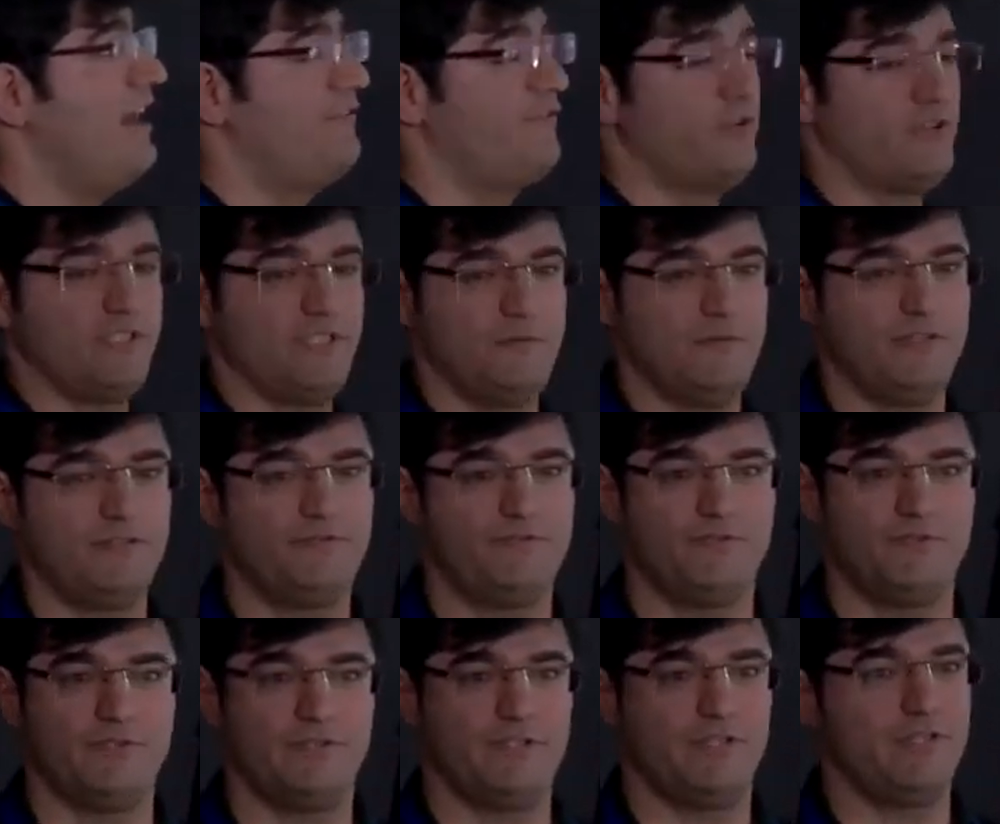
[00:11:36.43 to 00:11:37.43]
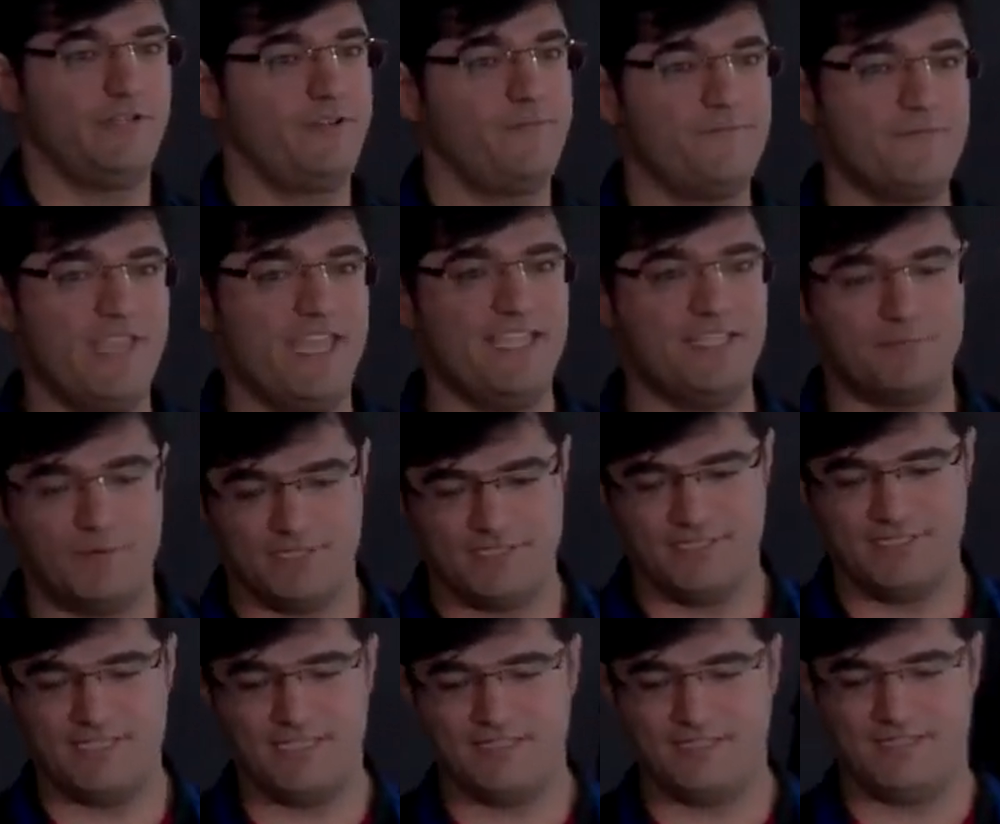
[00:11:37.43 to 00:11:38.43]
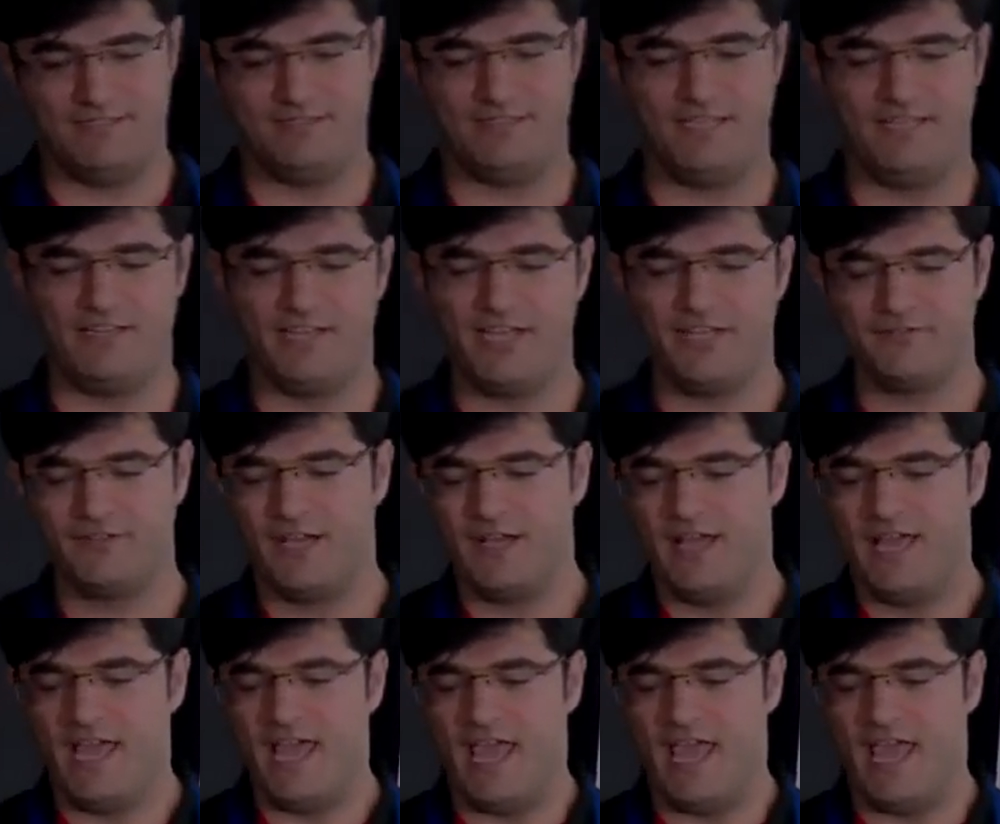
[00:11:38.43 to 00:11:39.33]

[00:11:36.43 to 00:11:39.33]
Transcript: affordable for anybody in the day life.